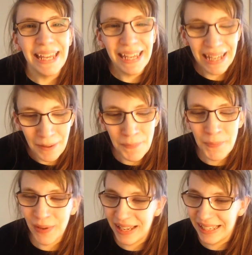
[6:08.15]

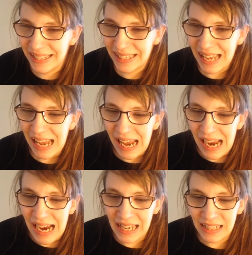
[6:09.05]
Yep. And
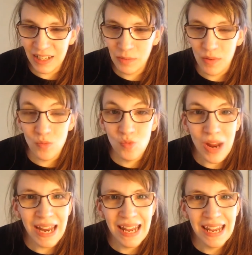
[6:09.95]
then it's been
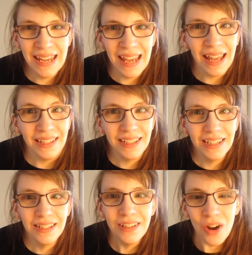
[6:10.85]
raining and
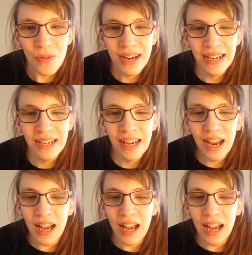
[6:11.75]
snowing,